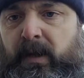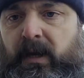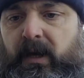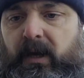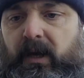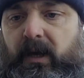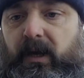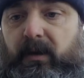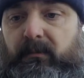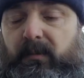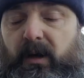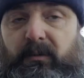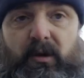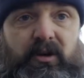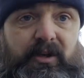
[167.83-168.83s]

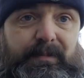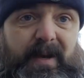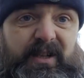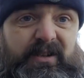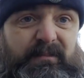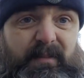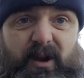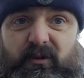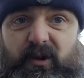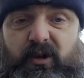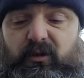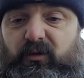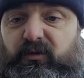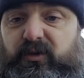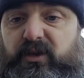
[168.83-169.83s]
I'm not expecting
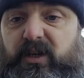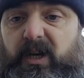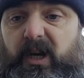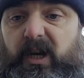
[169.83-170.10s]
miracles.